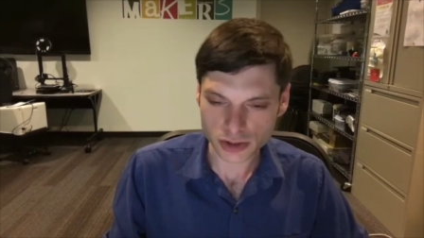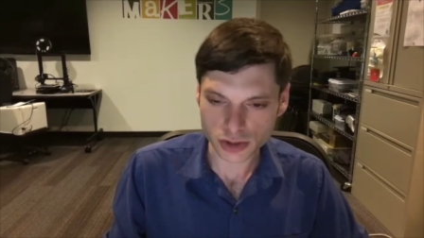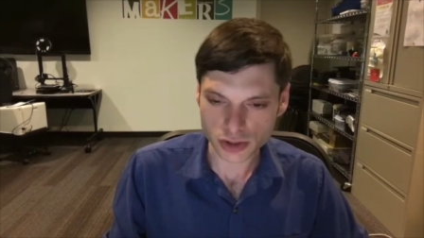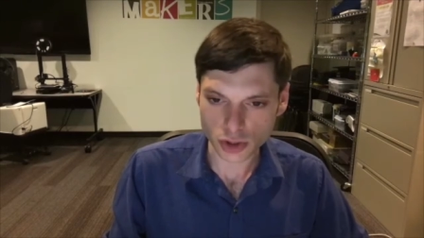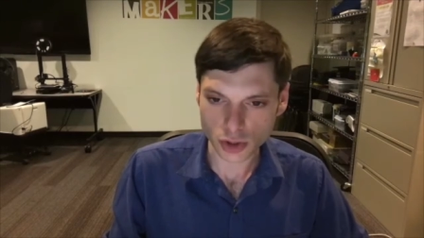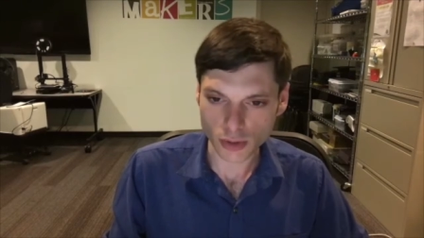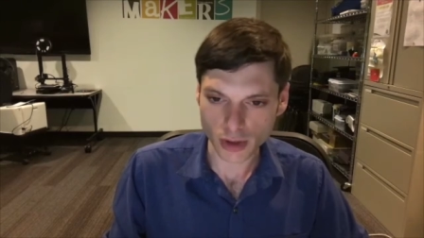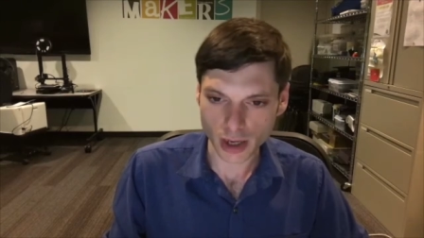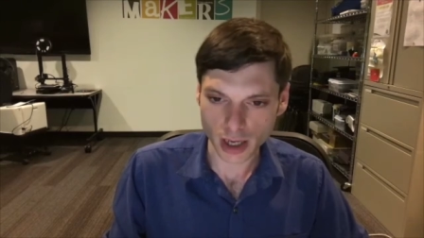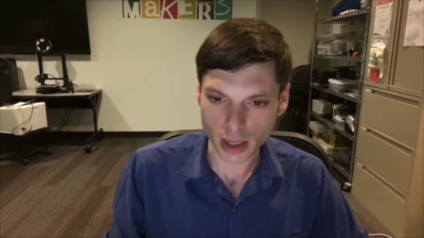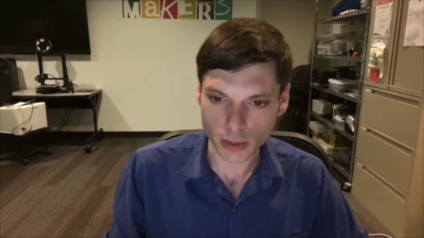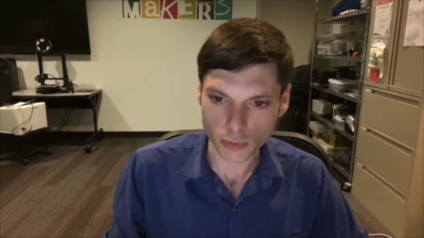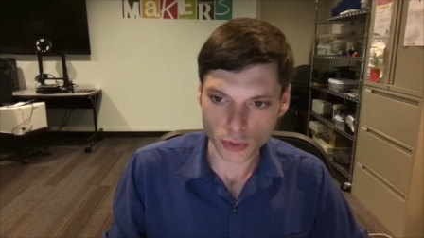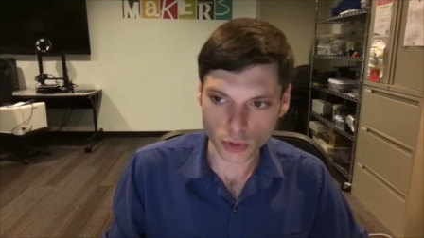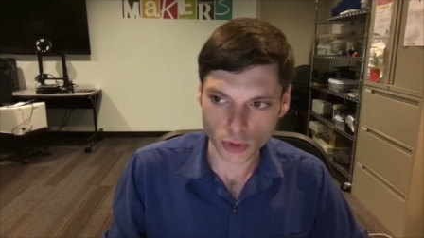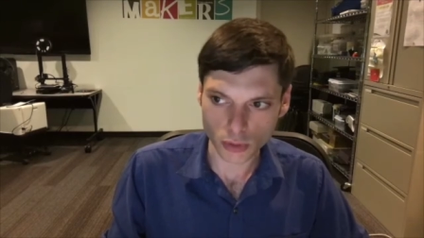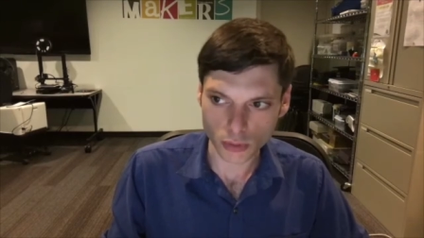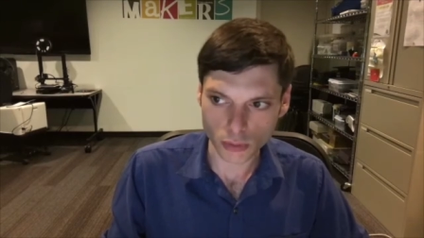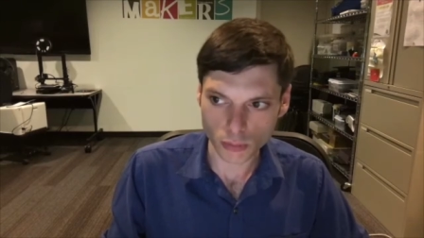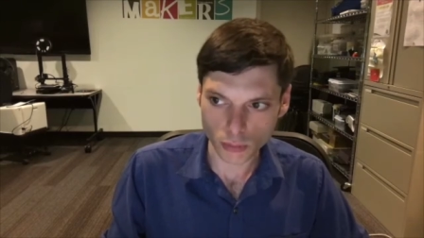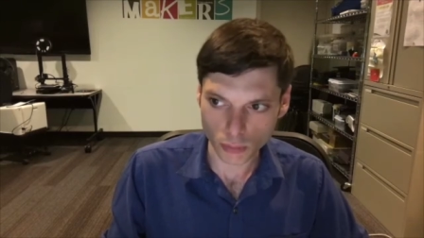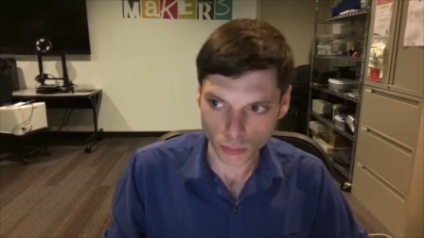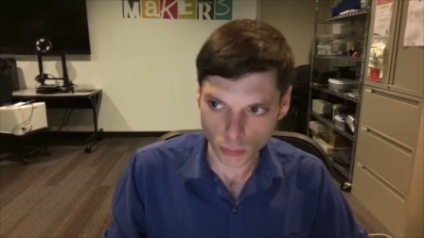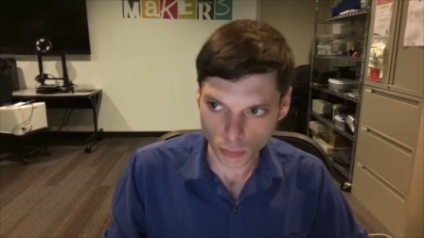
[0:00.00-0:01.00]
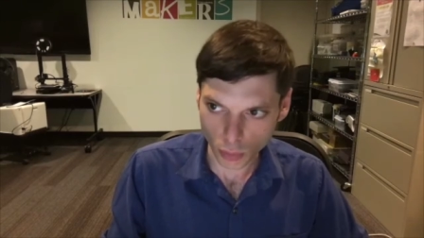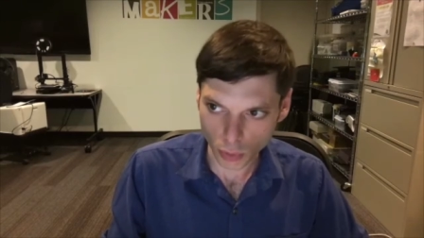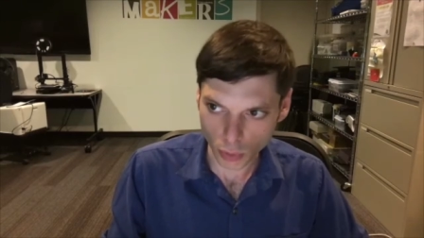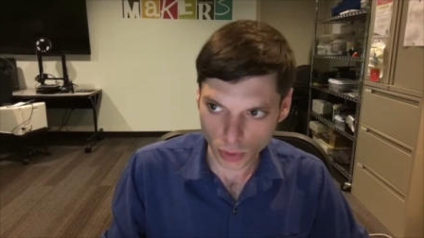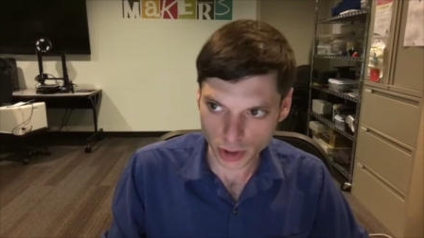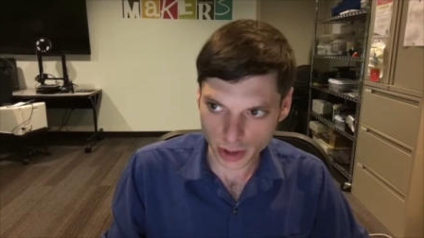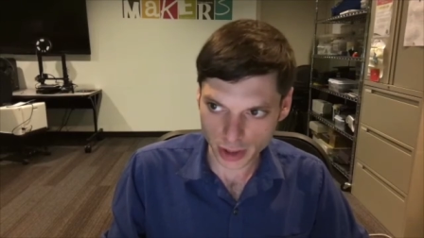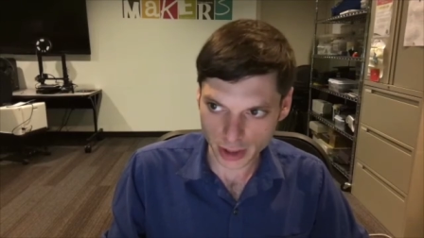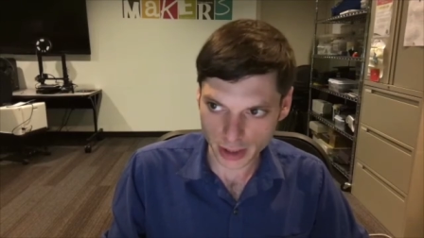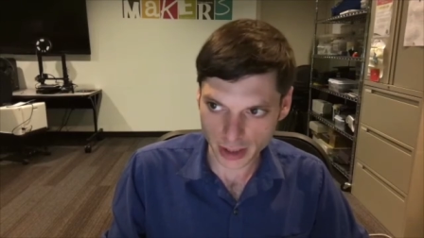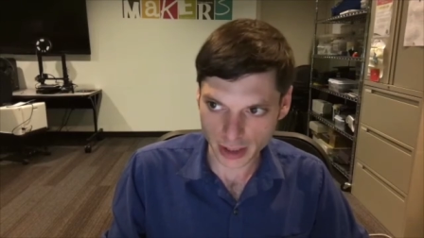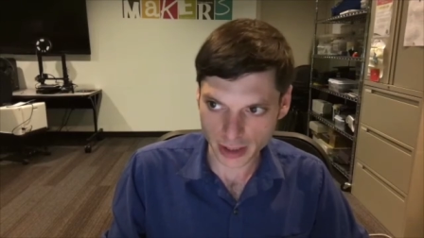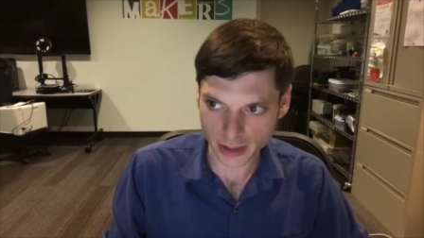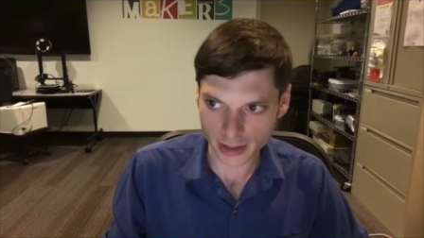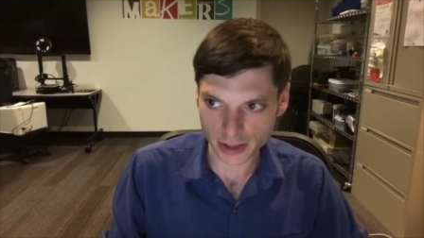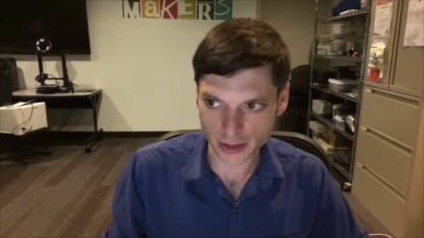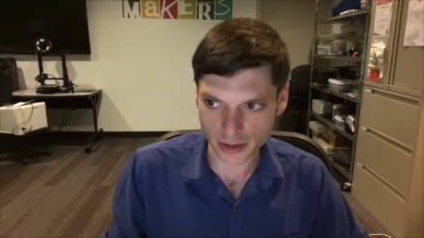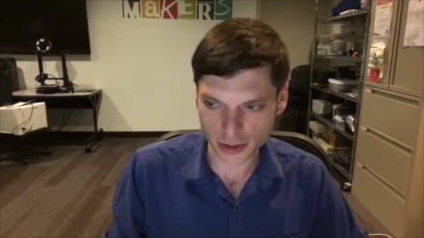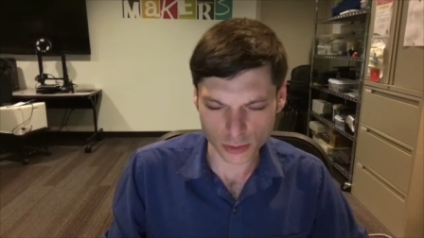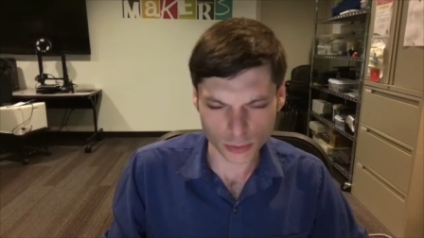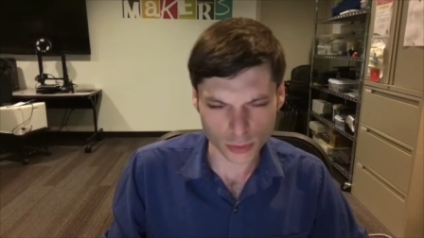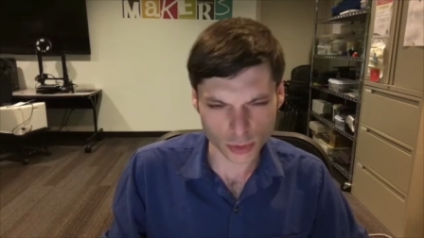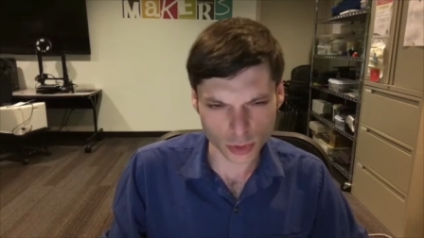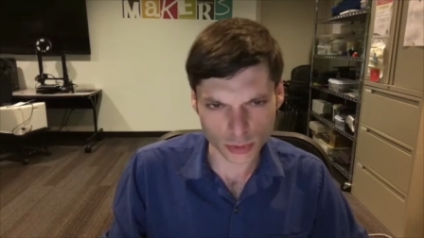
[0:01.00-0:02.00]
So I will warn again that
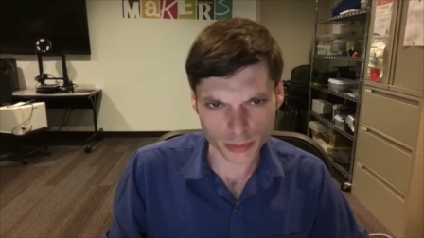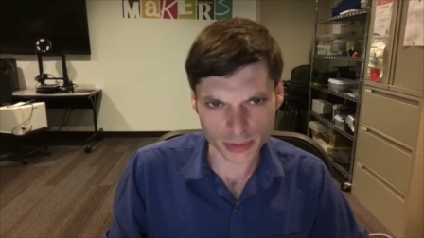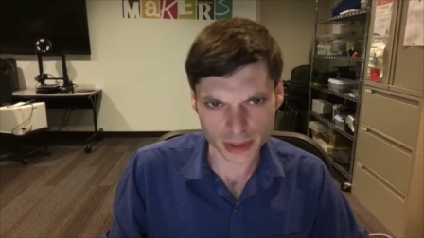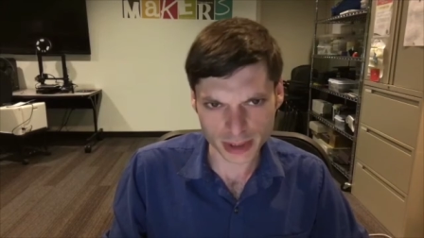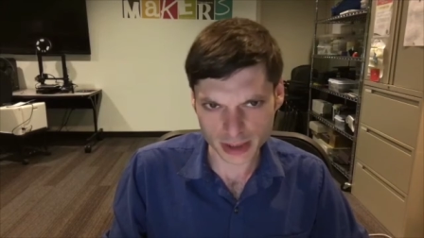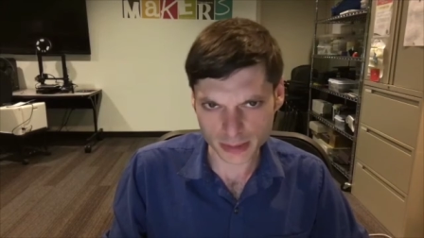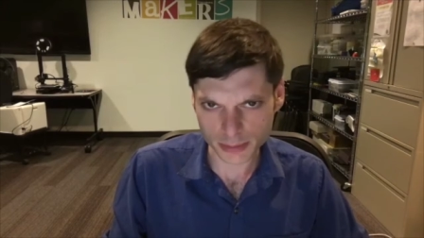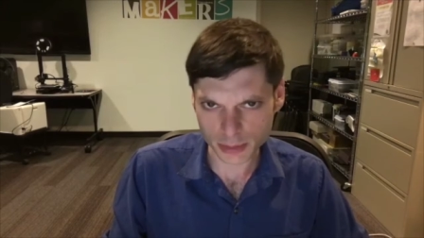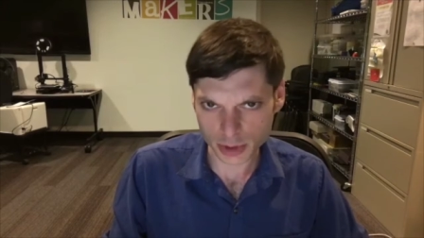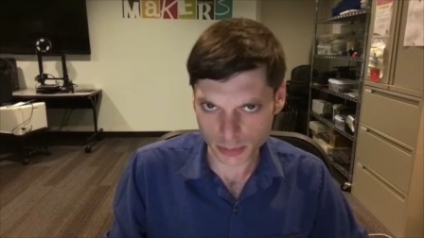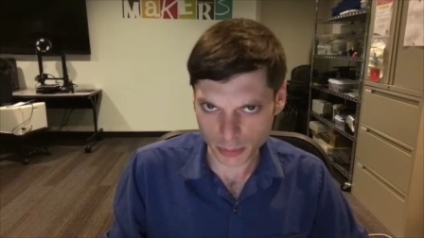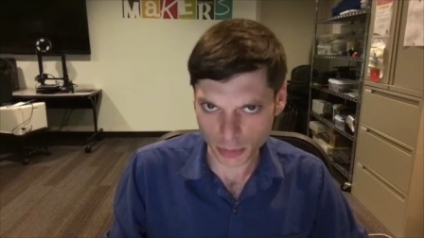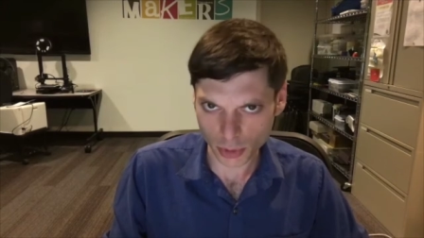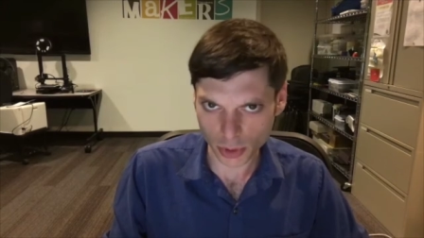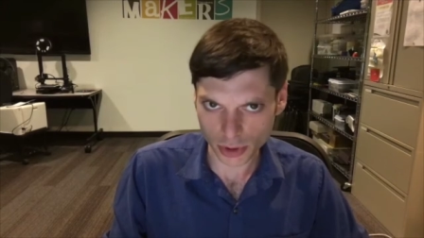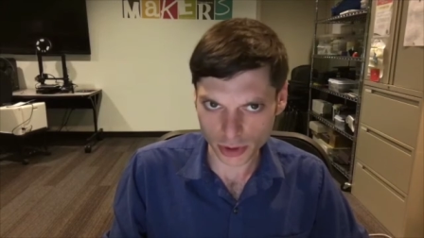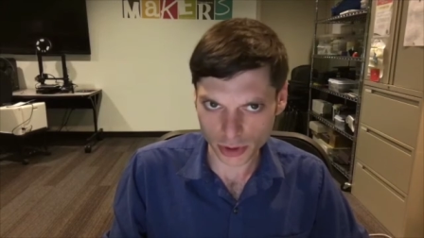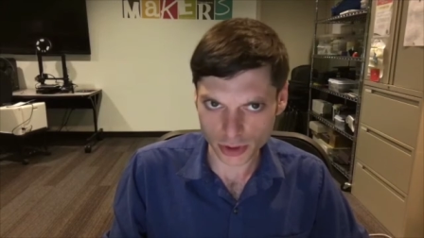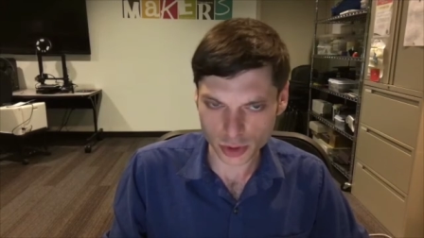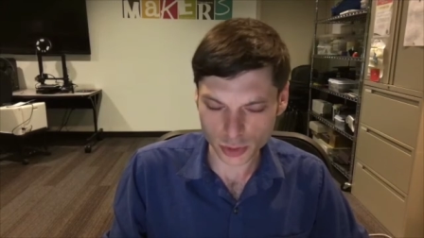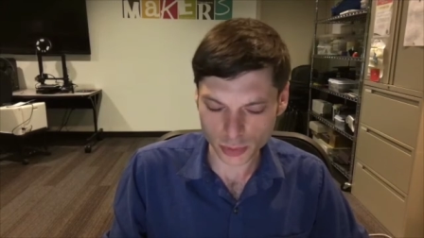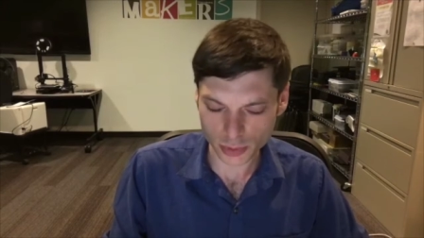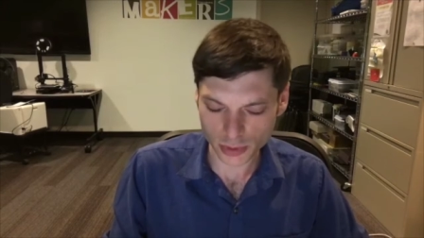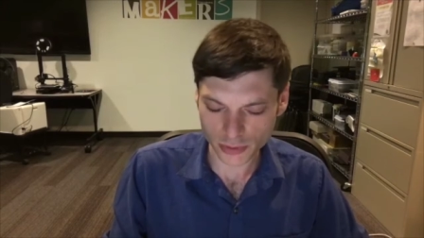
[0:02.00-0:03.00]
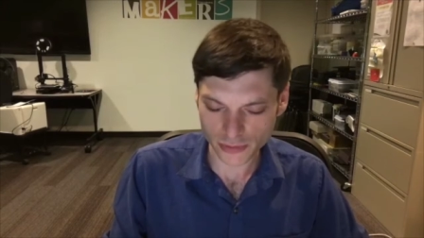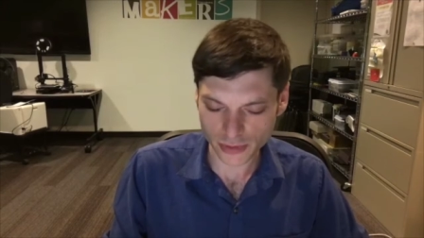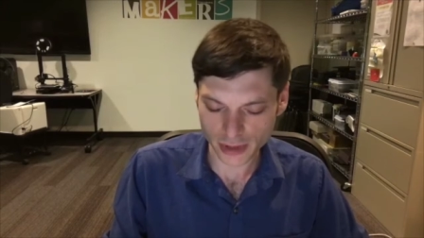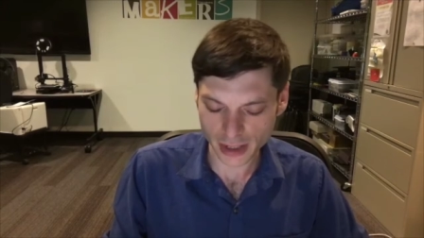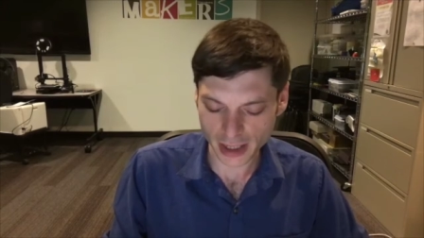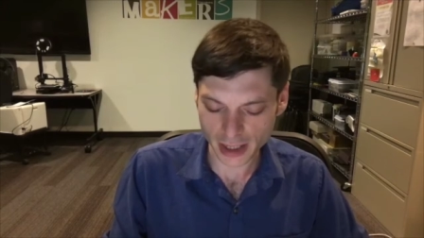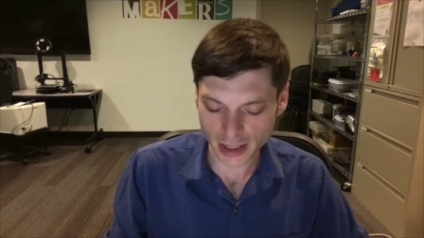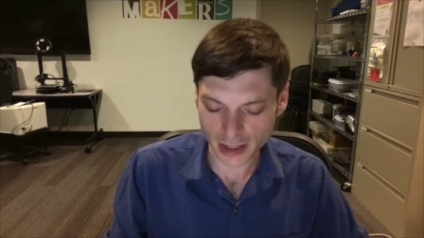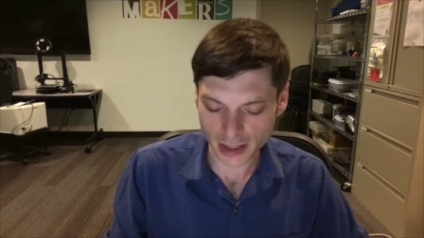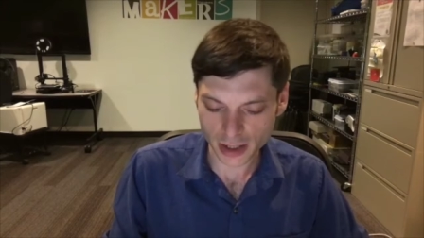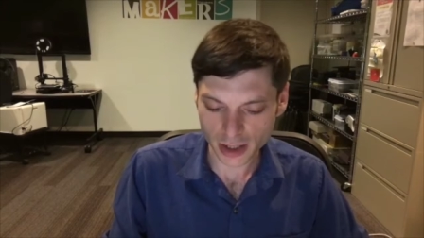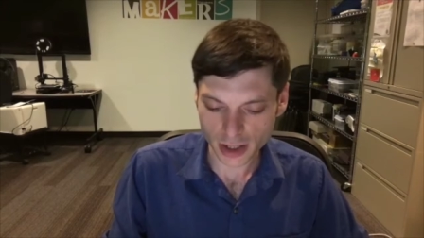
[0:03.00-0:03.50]
there will be some spoilers with that.